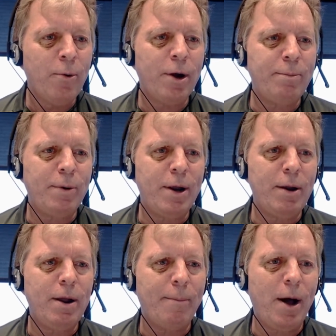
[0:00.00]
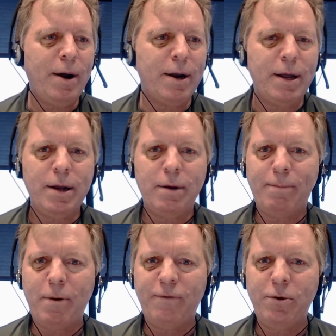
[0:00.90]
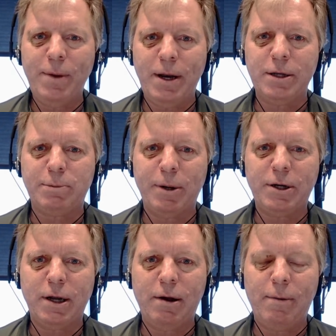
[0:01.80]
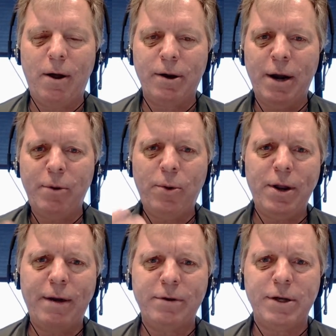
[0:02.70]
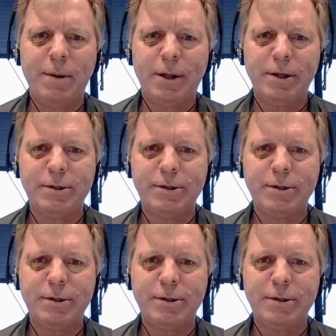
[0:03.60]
We're going to be bringing him on in a few minutes, but uh, Guillermo, what do you have to say about